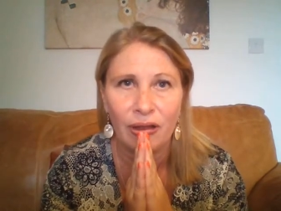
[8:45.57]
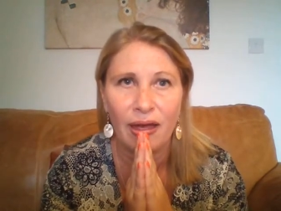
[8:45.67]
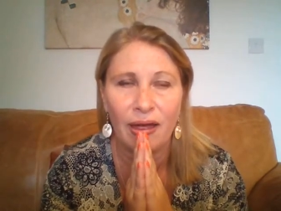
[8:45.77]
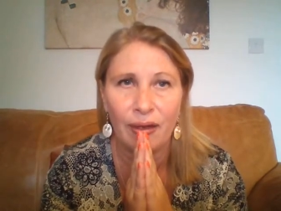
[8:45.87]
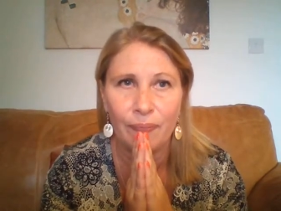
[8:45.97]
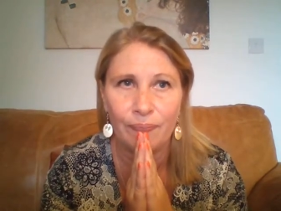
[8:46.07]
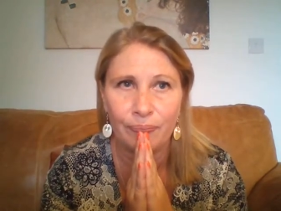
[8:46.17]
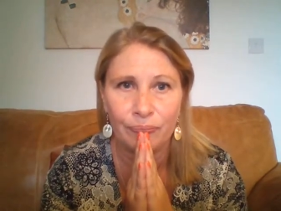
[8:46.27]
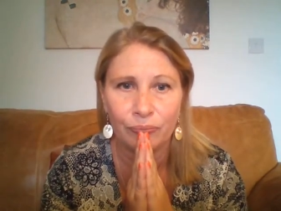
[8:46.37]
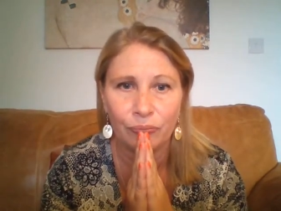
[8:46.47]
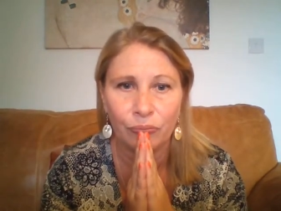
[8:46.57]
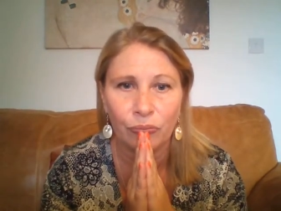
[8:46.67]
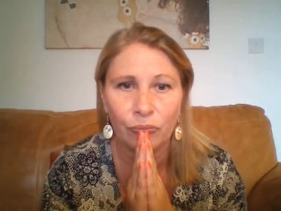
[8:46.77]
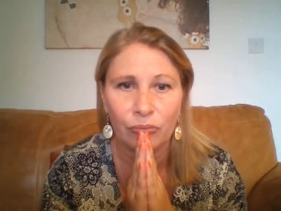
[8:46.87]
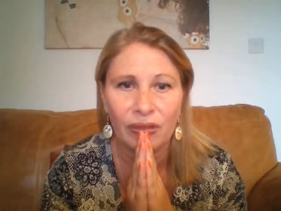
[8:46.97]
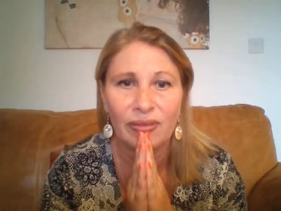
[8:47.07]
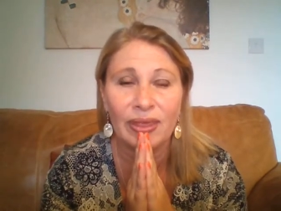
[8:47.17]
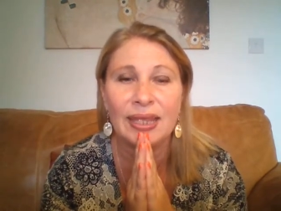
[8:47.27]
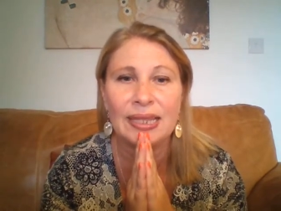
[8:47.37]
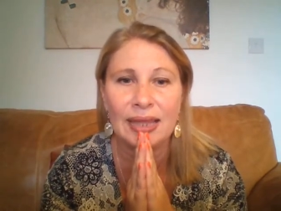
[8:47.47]

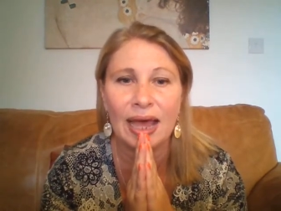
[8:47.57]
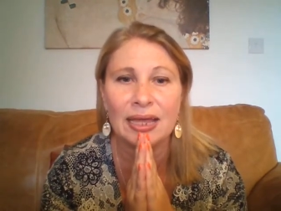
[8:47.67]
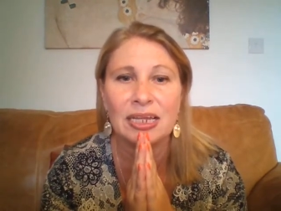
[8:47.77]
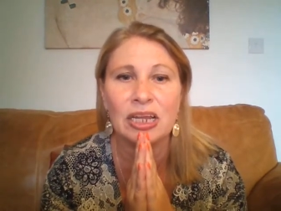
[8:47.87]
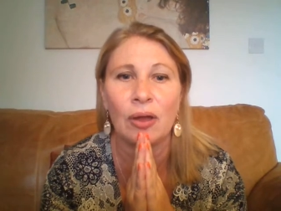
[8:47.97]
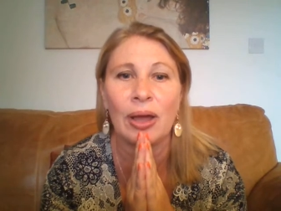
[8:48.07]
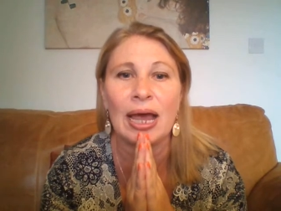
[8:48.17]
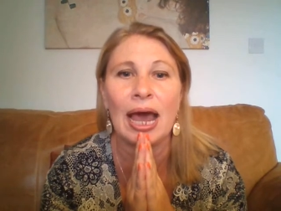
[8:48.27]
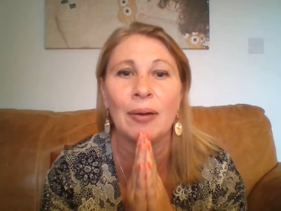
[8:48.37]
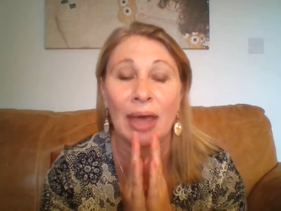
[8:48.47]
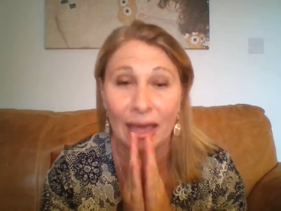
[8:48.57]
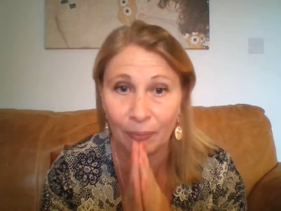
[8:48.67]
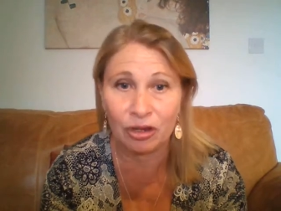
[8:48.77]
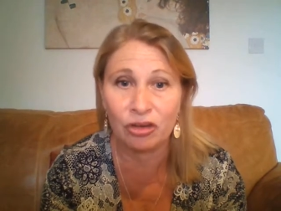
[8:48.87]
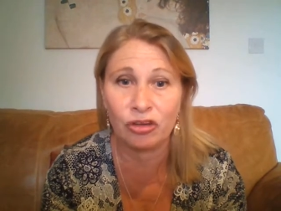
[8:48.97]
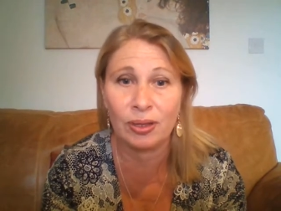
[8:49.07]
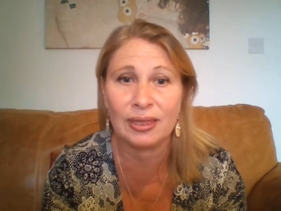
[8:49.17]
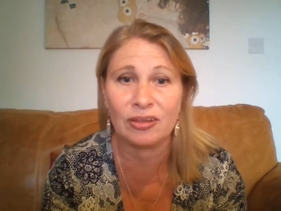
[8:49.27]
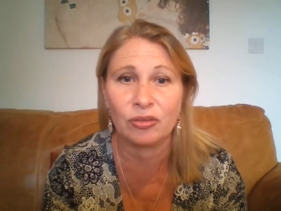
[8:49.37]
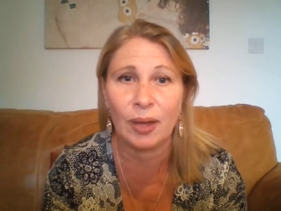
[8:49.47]
thinking that, you know, I am going to do it
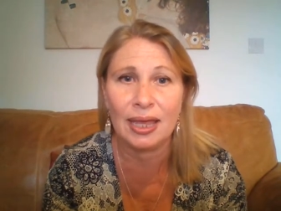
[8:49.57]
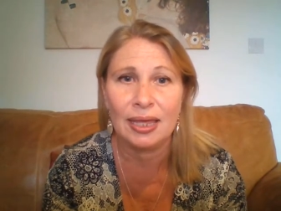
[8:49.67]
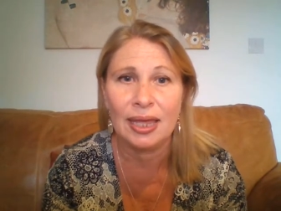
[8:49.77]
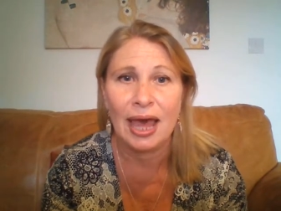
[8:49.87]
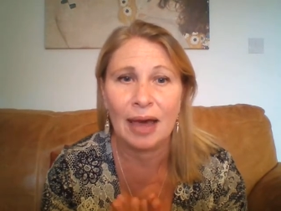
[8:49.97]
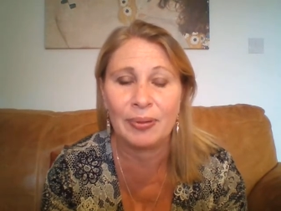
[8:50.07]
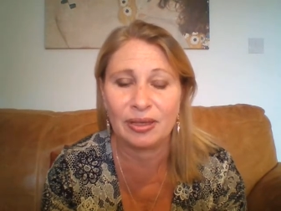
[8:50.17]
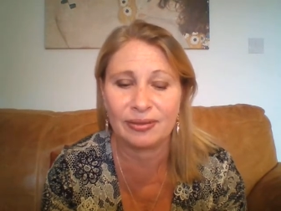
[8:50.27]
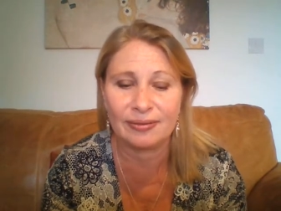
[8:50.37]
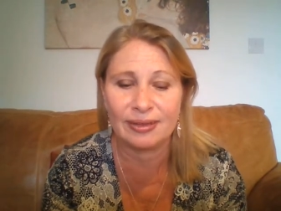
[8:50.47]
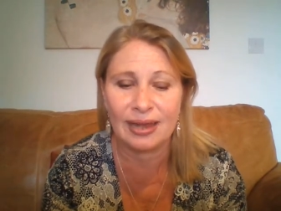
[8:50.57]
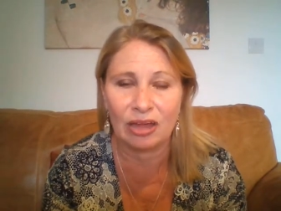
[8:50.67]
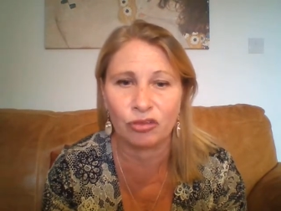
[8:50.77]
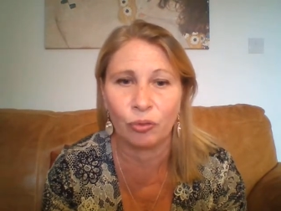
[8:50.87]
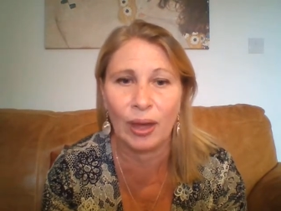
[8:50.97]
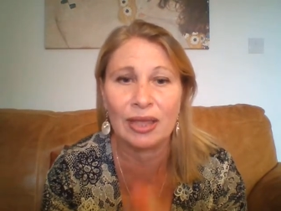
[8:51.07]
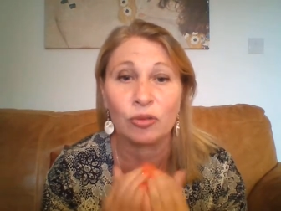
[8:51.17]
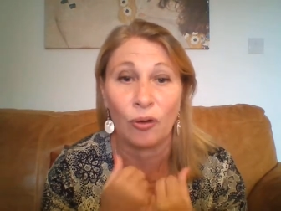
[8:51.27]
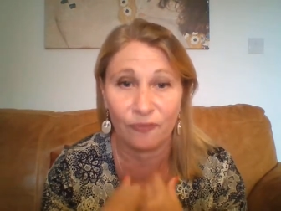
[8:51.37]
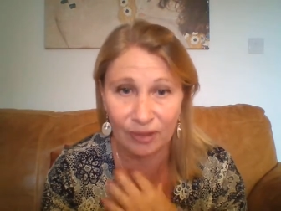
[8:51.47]
this way because it's the natural way. It's
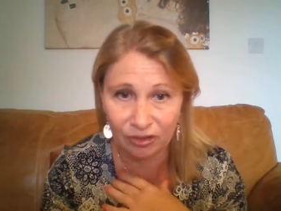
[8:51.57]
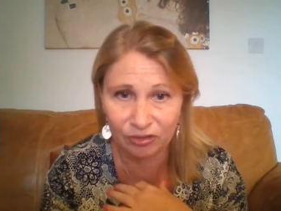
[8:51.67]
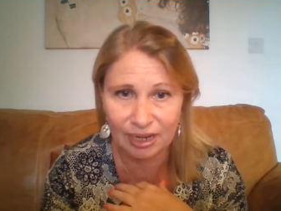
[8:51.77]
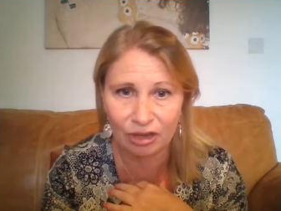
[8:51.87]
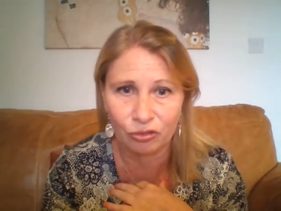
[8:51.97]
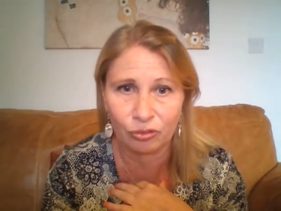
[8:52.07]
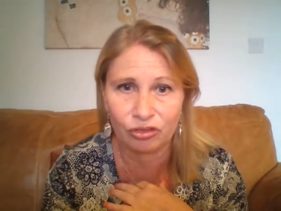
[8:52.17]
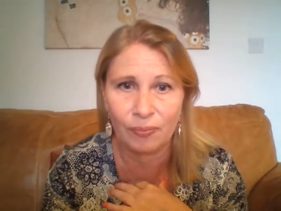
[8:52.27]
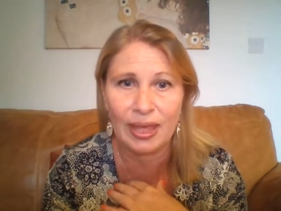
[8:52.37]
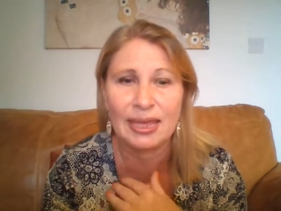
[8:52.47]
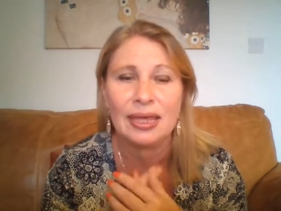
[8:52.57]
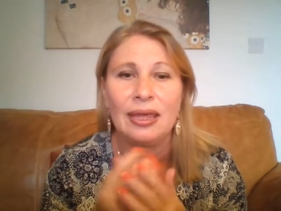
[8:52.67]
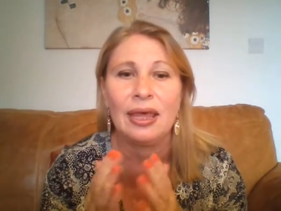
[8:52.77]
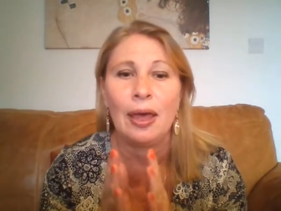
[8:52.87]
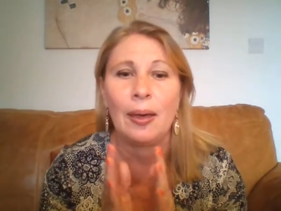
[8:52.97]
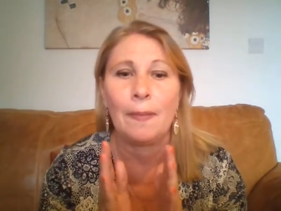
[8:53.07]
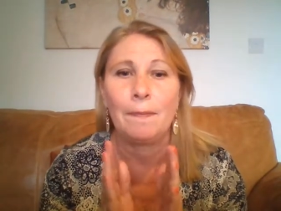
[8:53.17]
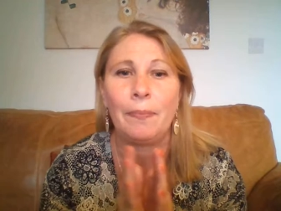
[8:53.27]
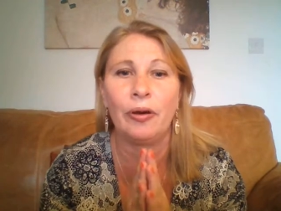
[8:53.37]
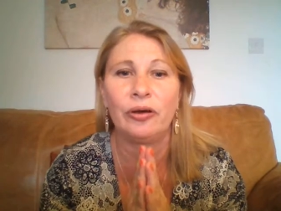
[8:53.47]
what feels natural to me.
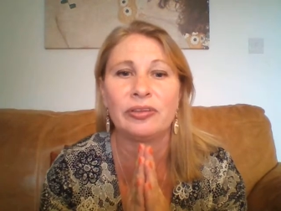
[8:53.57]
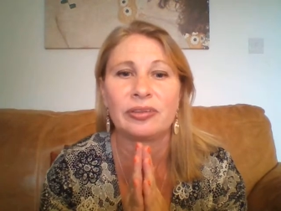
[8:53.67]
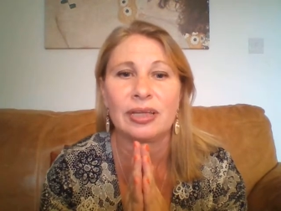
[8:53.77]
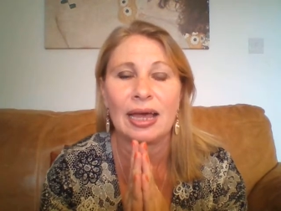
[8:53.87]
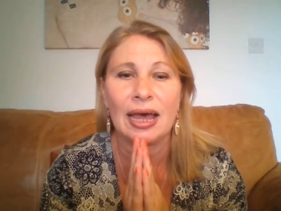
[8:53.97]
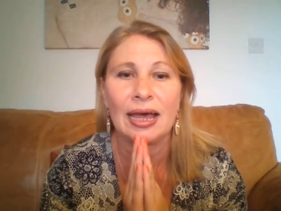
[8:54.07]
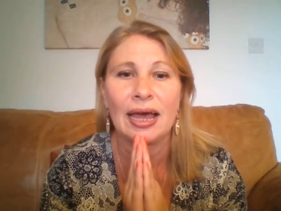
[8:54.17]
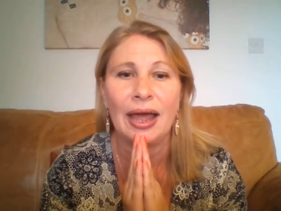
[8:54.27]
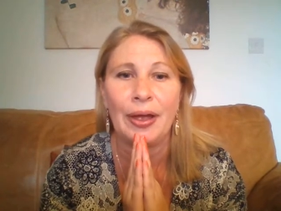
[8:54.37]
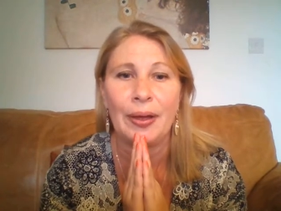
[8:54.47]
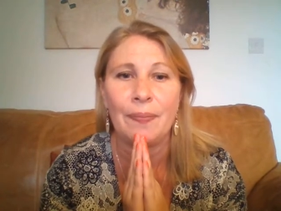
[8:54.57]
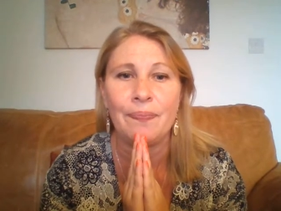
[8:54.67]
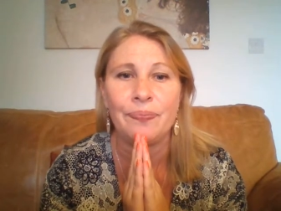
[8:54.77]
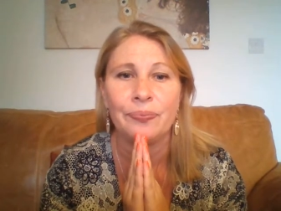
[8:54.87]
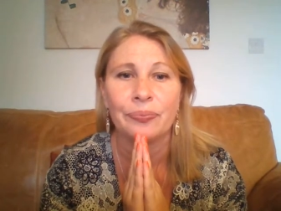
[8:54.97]
But it